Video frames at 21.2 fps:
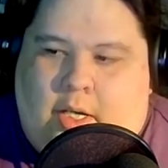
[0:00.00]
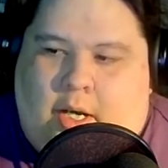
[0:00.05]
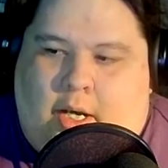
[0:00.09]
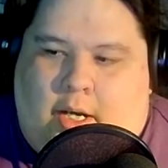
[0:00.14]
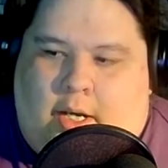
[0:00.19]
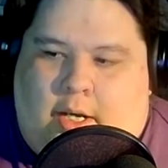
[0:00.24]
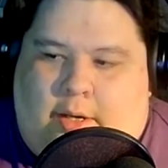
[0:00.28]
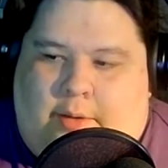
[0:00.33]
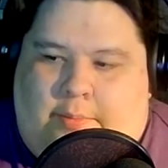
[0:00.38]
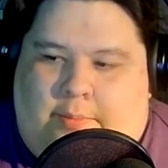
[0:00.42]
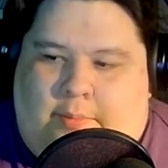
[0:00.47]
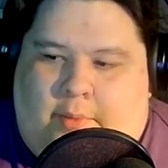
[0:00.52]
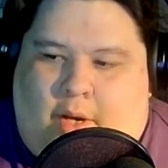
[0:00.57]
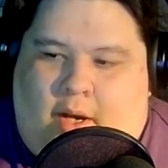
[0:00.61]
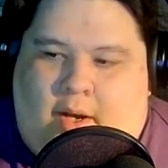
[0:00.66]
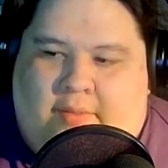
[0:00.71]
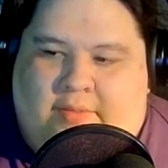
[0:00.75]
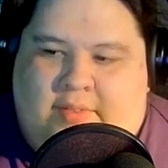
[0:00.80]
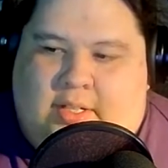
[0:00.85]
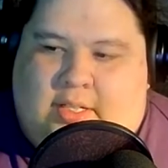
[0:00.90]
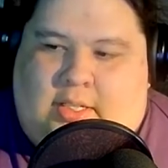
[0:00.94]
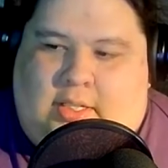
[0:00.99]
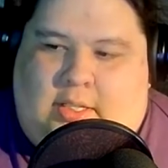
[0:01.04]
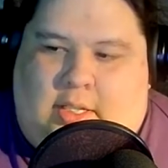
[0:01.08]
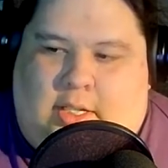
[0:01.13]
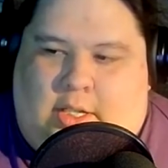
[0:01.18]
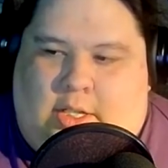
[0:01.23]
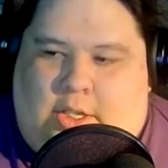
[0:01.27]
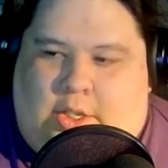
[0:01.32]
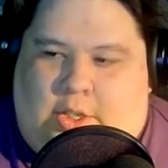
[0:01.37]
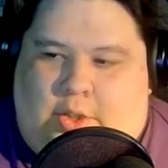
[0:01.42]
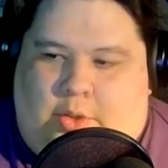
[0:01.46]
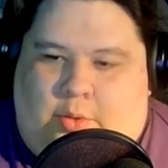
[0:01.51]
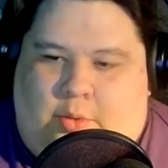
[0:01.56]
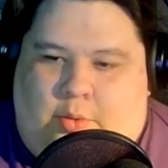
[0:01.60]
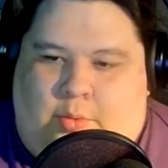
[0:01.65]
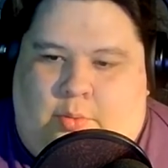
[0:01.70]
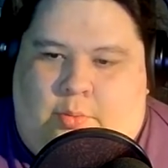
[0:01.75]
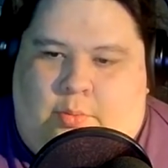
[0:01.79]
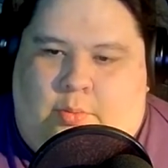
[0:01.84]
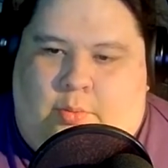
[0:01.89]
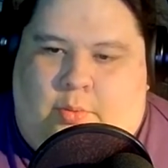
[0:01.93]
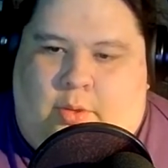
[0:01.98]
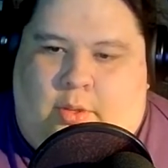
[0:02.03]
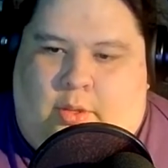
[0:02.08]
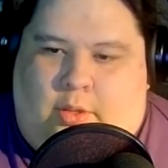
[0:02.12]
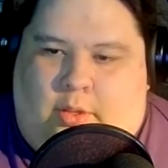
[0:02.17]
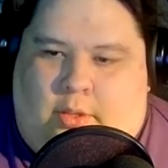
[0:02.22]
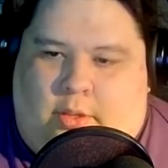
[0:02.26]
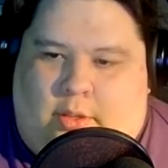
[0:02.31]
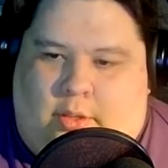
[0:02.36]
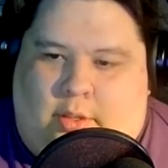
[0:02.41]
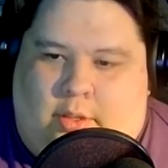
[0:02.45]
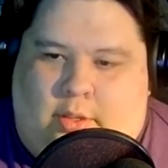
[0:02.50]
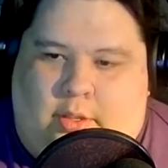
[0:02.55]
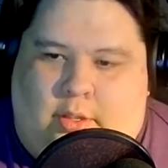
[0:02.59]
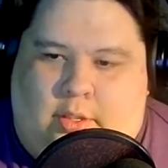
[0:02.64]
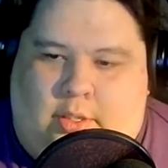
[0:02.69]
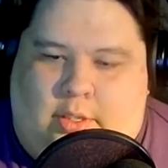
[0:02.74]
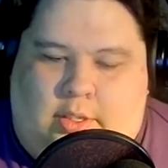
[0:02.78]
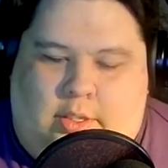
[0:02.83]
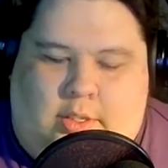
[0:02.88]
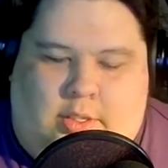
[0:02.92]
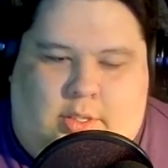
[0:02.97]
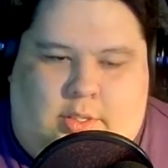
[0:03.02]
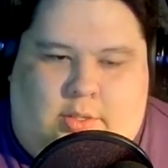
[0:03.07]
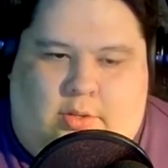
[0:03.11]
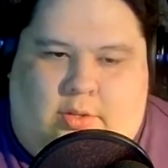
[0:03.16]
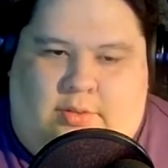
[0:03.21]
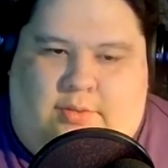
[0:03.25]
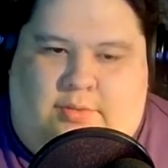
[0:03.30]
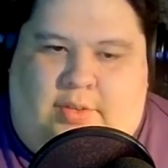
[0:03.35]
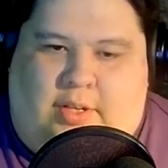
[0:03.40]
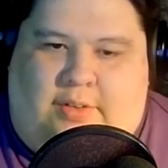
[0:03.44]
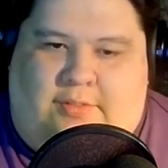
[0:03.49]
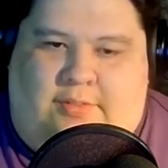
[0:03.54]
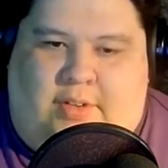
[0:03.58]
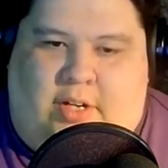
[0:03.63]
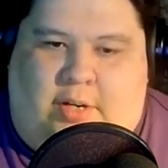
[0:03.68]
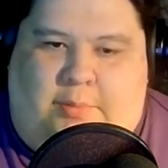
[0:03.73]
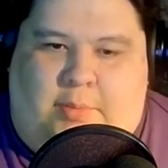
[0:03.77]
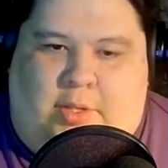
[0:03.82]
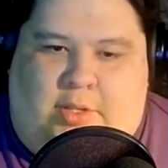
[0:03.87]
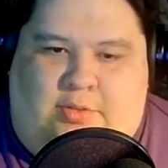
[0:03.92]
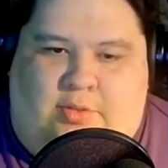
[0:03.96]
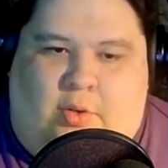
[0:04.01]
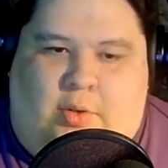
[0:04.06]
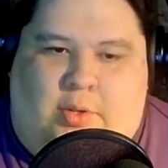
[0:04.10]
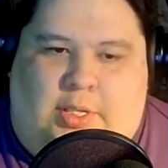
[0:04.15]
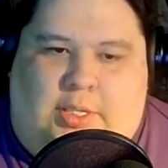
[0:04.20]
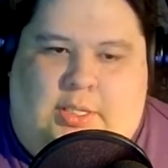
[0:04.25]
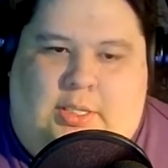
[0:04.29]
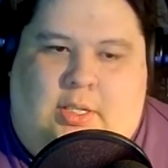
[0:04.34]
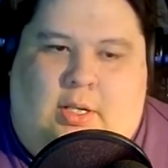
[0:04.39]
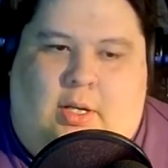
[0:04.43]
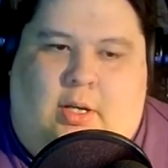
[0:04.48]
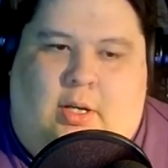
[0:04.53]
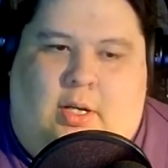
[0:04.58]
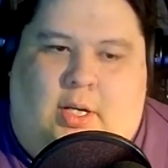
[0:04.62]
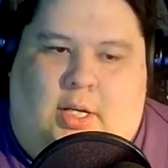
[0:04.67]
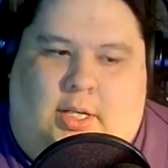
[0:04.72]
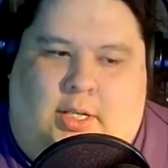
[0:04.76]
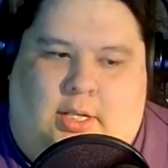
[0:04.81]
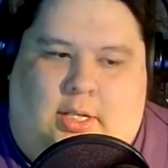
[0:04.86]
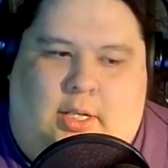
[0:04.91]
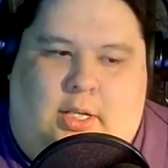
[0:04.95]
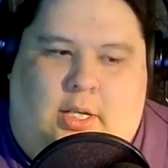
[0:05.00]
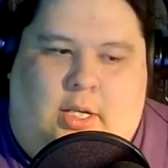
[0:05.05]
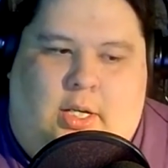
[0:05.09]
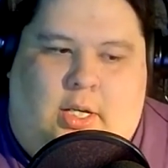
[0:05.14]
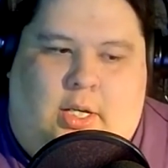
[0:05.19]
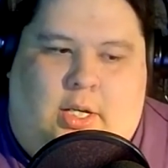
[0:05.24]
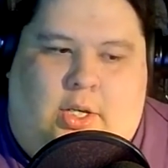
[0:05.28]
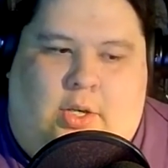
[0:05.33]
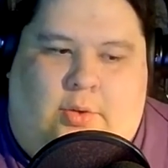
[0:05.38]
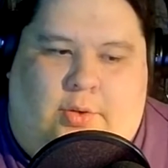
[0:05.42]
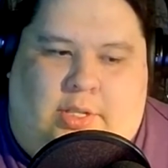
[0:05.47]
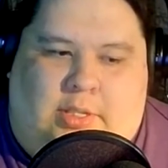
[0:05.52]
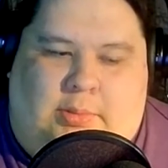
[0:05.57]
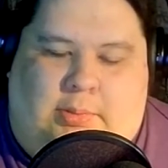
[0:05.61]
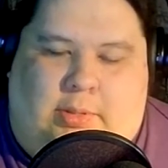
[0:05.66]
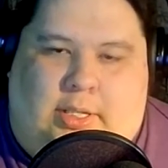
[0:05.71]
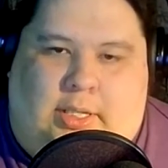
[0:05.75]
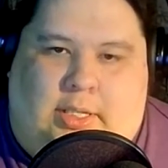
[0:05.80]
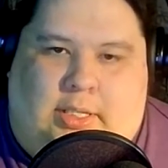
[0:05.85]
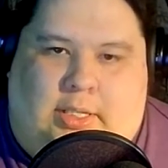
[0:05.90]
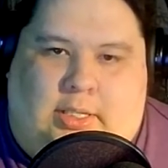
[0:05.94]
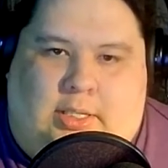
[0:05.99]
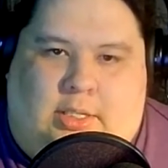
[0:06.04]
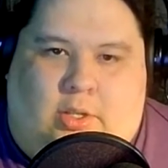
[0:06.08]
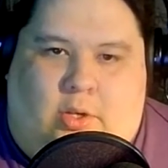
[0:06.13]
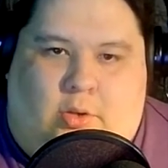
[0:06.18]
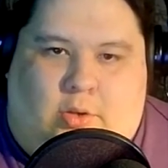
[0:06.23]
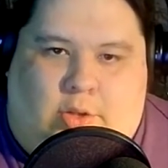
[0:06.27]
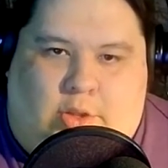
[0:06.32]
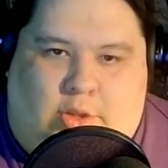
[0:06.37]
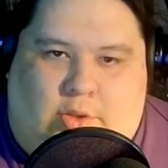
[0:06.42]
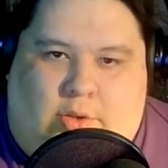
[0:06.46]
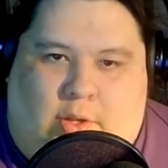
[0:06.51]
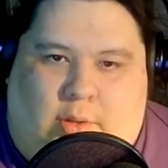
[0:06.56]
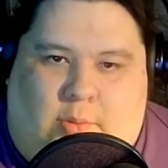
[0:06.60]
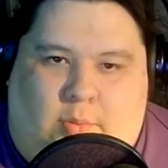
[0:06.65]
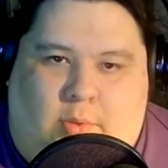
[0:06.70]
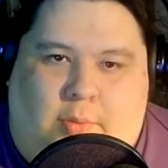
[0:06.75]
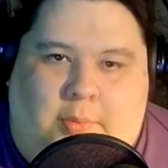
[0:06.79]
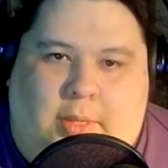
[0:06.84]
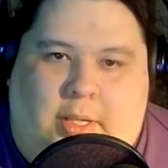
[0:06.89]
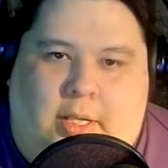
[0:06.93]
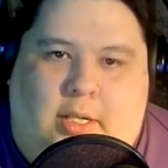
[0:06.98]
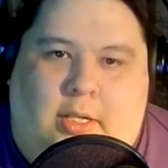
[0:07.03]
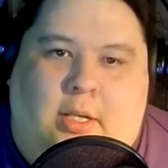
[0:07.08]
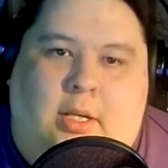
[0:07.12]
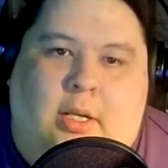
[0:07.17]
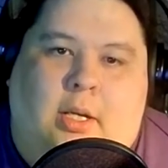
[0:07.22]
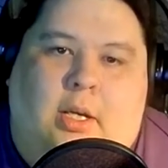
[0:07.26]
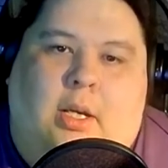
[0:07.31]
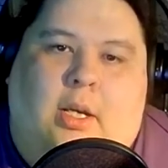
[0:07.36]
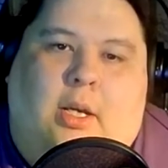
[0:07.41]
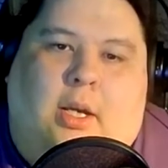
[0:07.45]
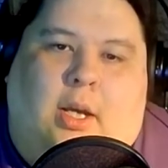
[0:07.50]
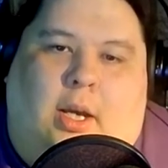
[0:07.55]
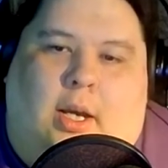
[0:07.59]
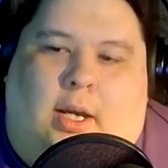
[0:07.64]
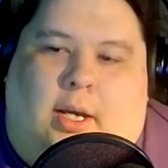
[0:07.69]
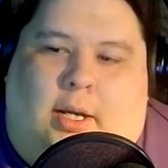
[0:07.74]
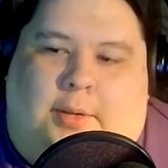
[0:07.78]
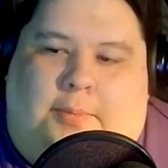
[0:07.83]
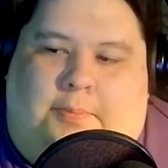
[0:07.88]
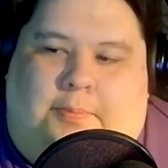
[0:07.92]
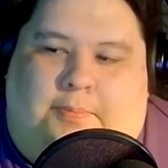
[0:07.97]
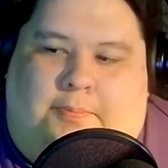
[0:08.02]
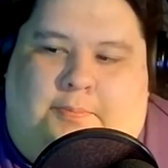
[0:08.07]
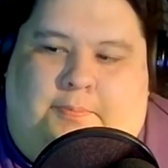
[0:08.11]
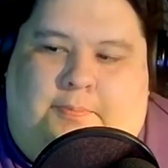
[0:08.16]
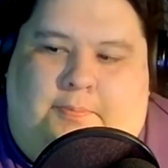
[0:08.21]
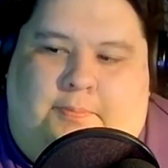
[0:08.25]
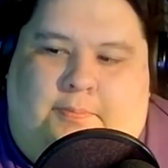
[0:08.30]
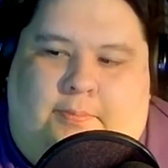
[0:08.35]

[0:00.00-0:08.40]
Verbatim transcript: um, obviously you were sort of like very much focused on your experience as a Haudenosaunee woman, um,